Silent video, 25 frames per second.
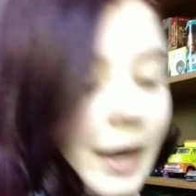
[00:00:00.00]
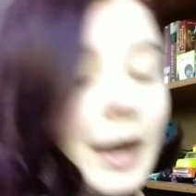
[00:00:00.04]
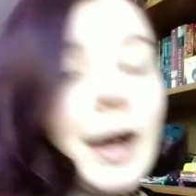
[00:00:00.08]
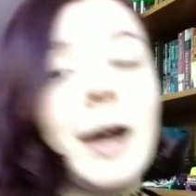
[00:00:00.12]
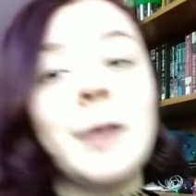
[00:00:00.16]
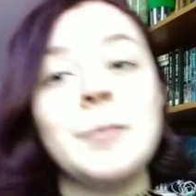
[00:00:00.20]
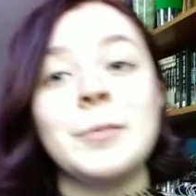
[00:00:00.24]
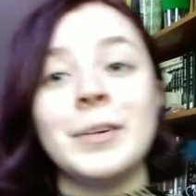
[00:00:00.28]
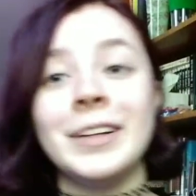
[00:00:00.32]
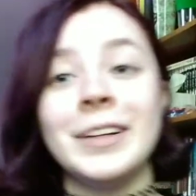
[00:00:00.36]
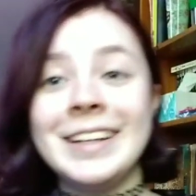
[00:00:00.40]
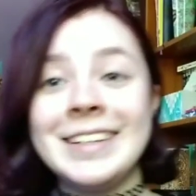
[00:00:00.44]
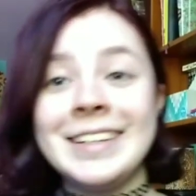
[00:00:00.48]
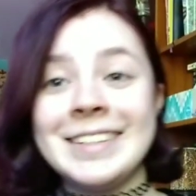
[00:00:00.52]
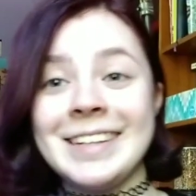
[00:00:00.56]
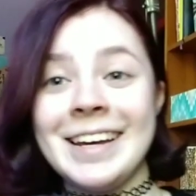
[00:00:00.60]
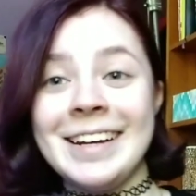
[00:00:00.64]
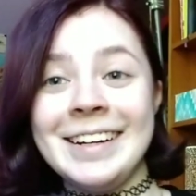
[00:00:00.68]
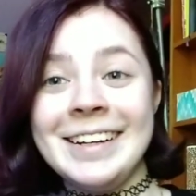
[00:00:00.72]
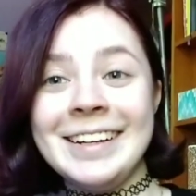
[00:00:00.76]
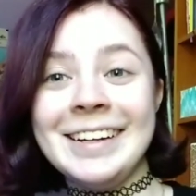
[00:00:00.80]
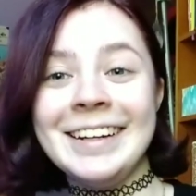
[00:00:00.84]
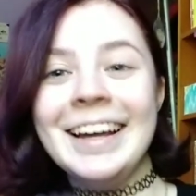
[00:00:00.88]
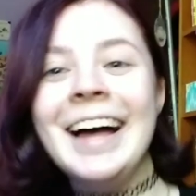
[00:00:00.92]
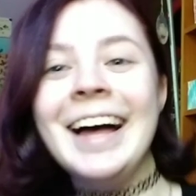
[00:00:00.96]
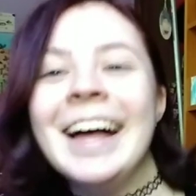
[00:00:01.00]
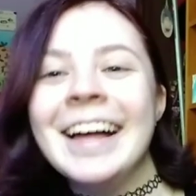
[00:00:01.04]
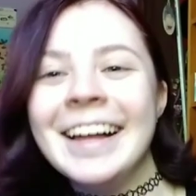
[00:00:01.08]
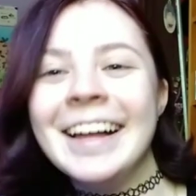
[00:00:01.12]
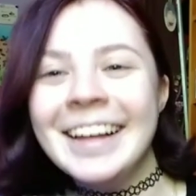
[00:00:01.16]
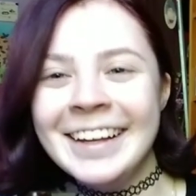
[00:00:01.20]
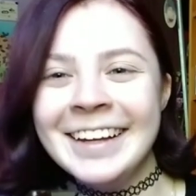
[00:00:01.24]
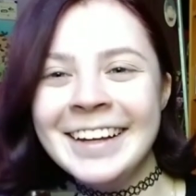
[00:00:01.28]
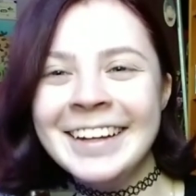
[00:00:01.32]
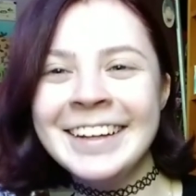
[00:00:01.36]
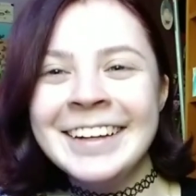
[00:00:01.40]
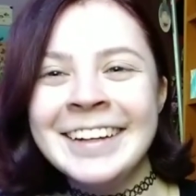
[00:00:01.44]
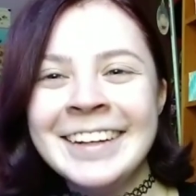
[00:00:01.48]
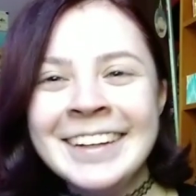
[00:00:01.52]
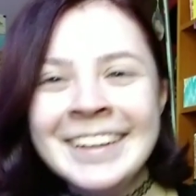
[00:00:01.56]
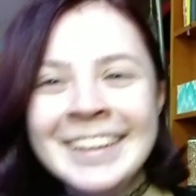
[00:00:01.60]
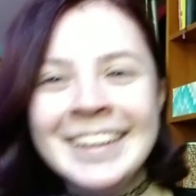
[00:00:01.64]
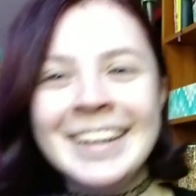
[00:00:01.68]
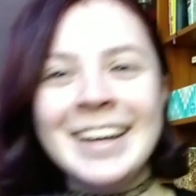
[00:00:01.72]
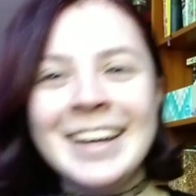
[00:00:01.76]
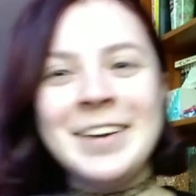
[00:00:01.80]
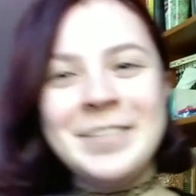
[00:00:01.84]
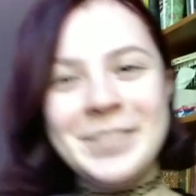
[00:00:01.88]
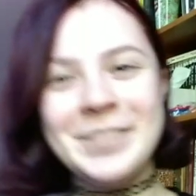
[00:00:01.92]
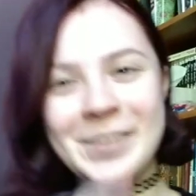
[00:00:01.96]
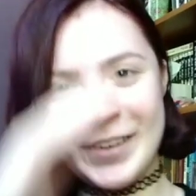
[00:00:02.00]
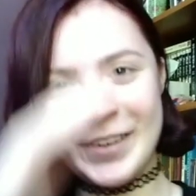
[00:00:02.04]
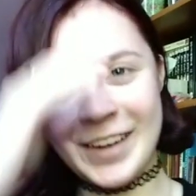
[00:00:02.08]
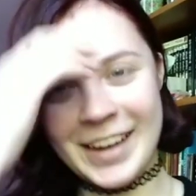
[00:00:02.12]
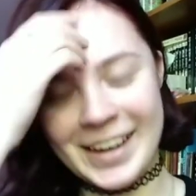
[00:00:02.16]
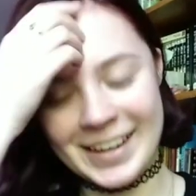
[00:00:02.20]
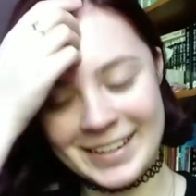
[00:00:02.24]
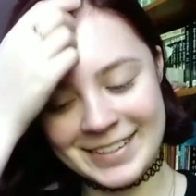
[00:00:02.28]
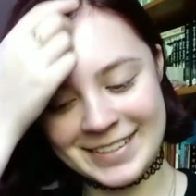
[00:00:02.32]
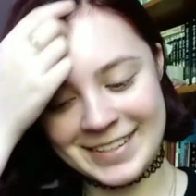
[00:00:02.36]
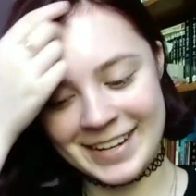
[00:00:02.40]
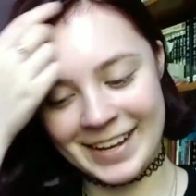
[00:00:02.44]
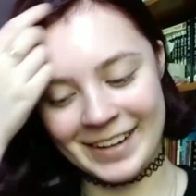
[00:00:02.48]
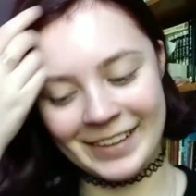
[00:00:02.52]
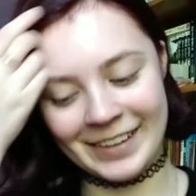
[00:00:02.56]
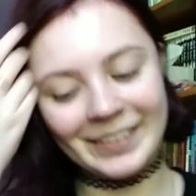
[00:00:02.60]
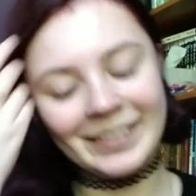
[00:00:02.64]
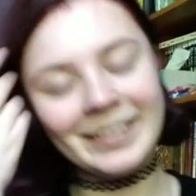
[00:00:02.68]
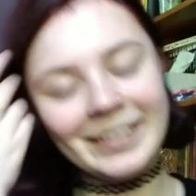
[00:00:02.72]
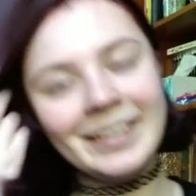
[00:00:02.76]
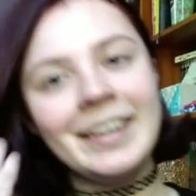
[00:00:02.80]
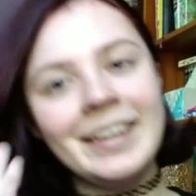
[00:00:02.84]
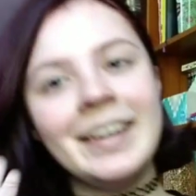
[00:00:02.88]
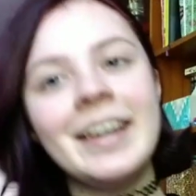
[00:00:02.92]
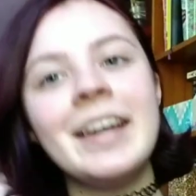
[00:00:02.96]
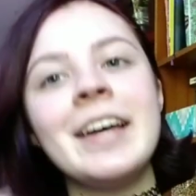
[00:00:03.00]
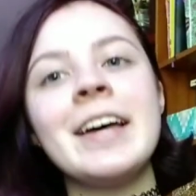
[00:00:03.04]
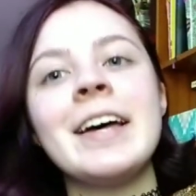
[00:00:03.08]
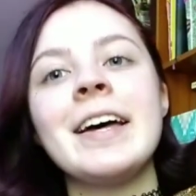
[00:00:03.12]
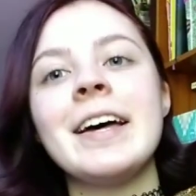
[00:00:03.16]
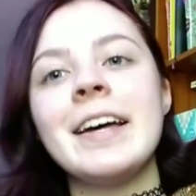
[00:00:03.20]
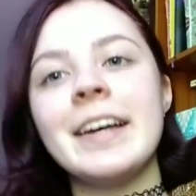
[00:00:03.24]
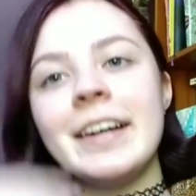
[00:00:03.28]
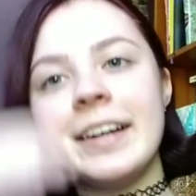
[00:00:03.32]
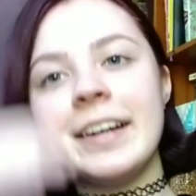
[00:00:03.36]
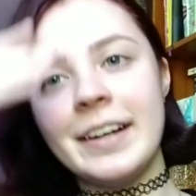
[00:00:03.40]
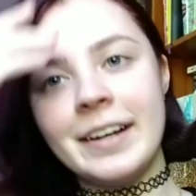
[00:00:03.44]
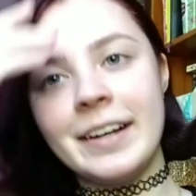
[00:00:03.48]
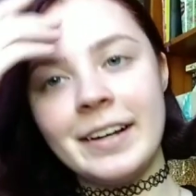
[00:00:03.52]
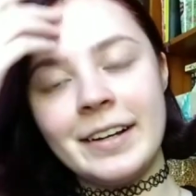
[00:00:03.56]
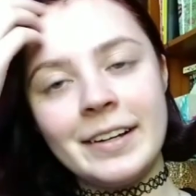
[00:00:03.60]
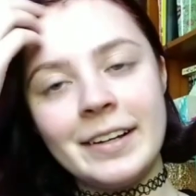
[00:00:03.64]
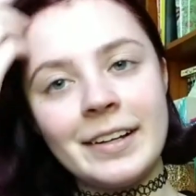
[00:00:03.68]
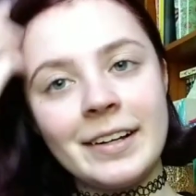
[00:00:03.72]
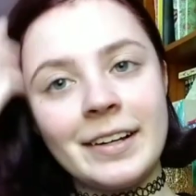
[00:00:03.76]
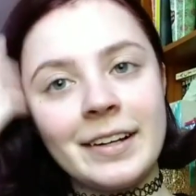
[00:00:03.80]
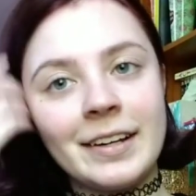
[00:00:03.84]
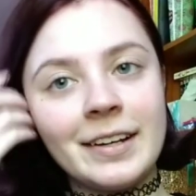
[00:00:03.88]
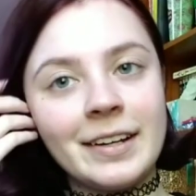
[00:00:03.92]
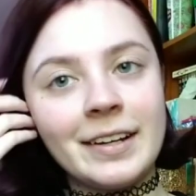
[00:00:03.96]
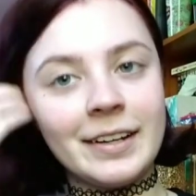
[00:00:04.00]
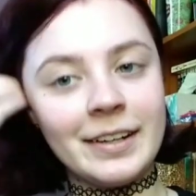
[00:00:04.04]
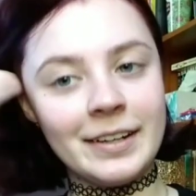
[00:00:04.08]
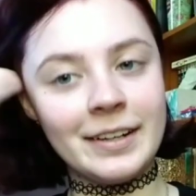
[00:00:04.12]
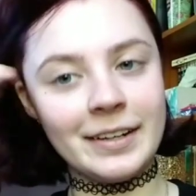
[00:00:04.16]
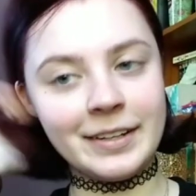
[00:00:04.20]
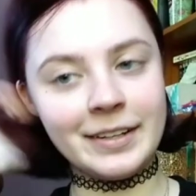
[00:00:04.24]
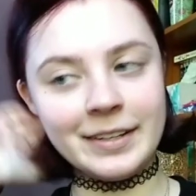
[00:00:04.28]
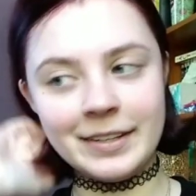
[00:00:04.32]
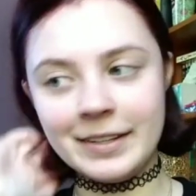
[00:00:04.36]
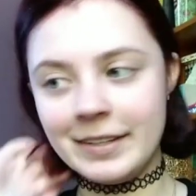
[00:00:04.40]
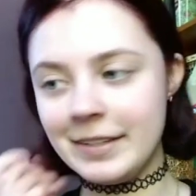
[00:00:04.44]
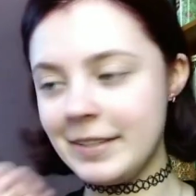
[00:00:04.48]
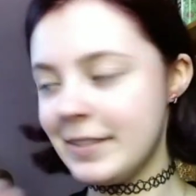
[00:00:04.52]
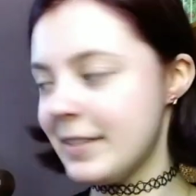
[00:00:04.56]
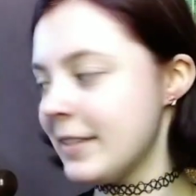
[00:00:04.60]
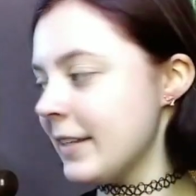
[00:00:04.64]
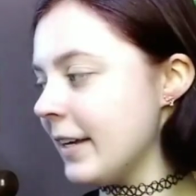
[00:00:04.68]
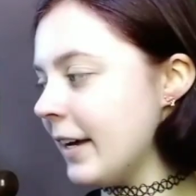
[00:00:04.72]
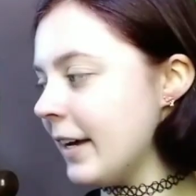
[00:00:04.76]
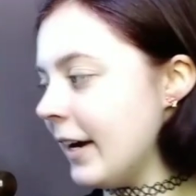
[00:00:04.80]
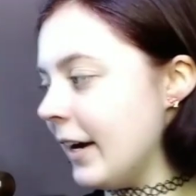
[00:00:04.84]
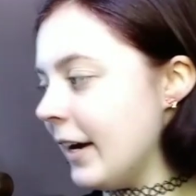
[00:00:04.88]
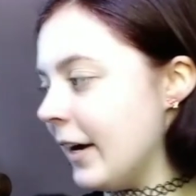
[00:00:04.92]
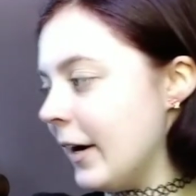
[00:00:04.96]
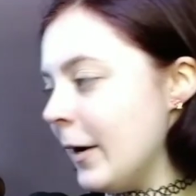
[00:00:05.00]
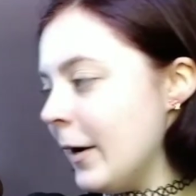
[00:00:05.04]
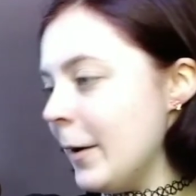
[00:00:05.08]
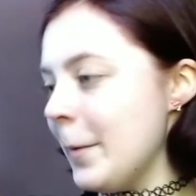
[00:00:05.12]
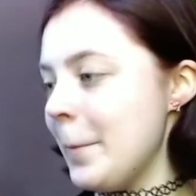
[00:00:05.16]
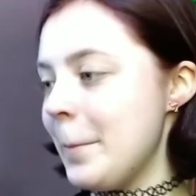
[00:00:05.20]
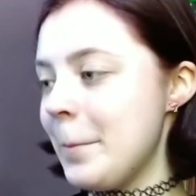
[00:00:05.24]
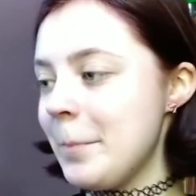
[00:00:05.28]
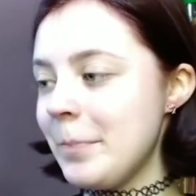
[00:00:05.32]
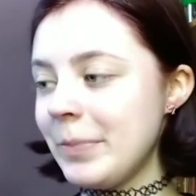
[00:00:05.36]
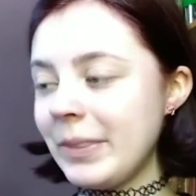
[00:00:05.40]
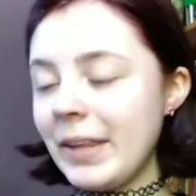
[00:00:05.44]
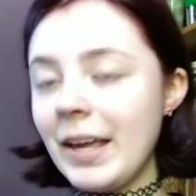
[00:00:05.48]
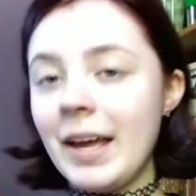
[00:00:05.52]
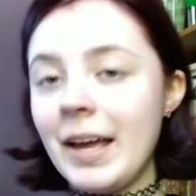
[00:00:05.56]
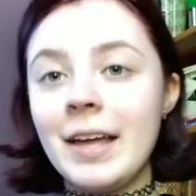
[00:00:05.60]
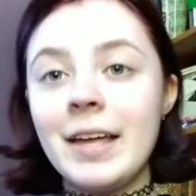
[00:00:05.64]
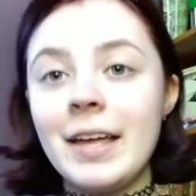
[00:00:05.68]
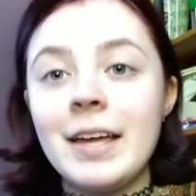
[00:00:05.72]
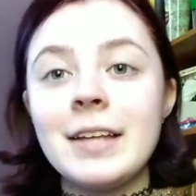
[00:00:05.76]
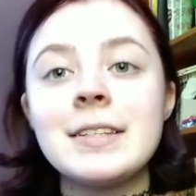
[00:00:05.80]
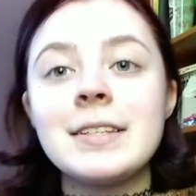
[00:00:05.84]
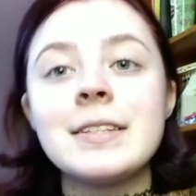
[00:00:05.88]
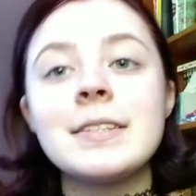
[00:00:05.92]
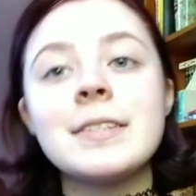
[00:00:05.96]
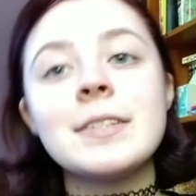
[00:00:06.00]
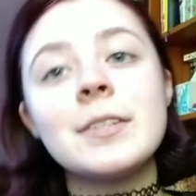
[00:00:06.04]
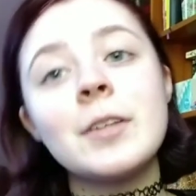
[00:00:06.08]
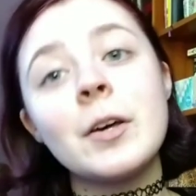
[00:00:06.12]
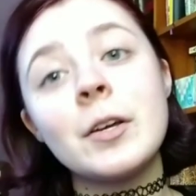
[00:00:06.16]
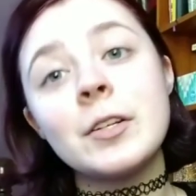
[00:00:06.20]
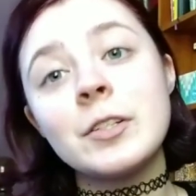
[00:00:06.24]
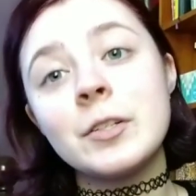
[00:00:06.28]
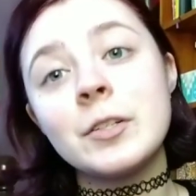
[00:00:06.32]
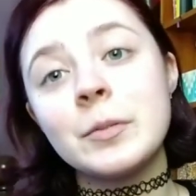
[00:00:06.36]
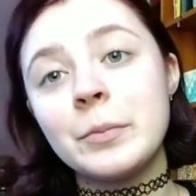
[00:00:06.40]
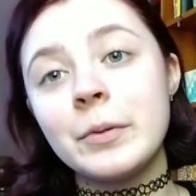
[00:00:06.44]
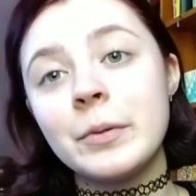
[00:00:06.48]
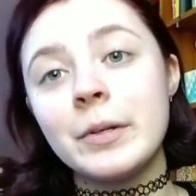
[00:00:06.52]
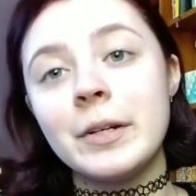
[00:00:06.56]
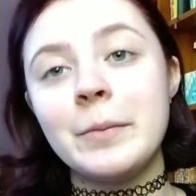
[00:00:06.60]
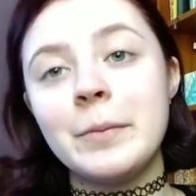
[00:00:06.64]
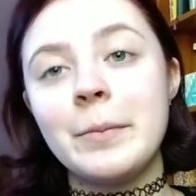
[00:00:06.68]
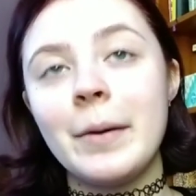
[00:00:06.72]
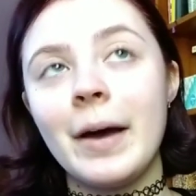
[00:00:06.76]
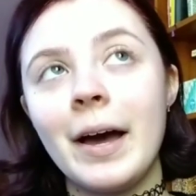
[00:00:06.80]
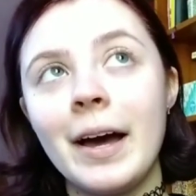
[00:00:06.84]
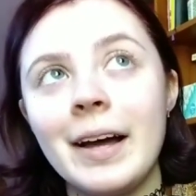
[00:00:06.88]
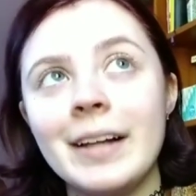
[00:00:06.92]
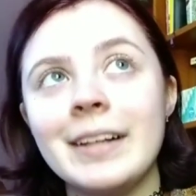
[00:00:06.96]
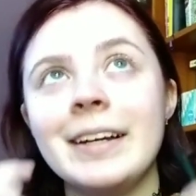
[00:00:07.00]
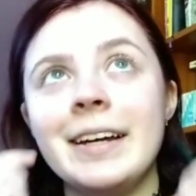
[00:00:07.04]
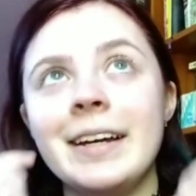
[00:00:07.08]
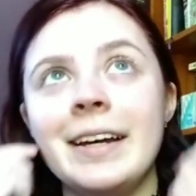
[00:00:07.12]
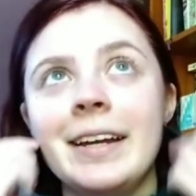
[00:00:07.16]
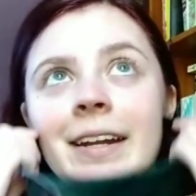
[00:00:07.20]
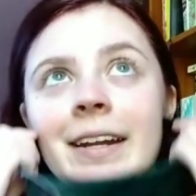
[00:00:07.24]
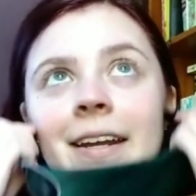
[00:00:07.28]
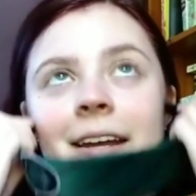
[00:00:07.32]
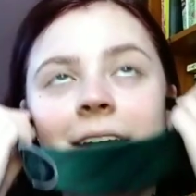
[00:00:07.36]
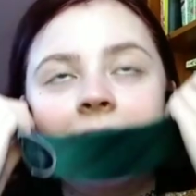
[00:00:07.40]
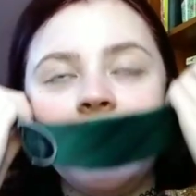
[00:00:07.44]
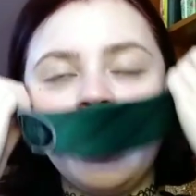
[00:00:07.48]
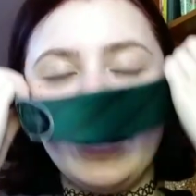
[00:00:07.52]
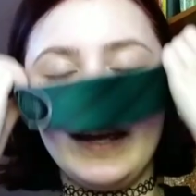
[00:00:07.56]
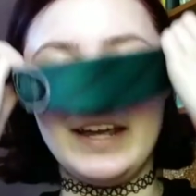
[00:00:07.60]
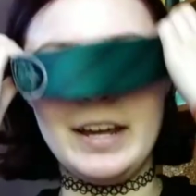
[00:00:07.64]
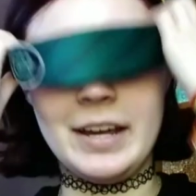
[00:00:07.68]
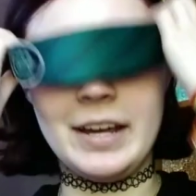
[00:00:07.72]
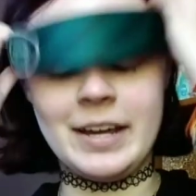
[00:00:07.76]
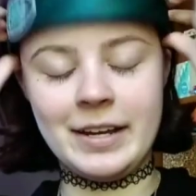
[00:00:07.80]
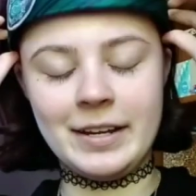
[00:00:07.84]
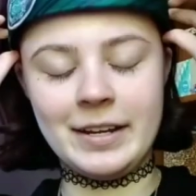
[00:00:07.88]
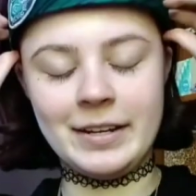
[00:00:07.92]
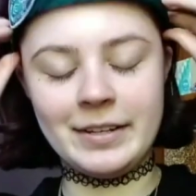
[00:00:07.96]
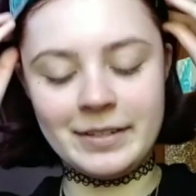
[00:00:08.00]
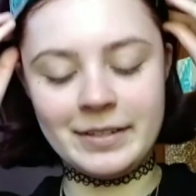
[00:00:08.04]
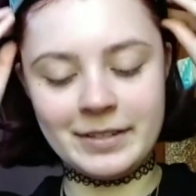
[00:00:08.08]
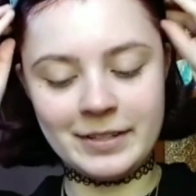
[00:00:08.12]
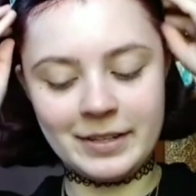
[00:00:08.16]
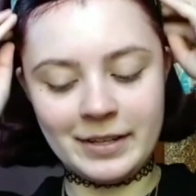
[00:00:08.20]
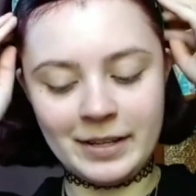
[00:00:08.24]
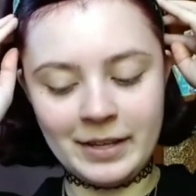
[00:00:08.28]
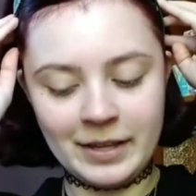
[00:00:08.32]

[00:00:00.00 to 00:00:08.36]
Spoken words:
I'm really excited, if you can't tell, because it's such a pretty palette, and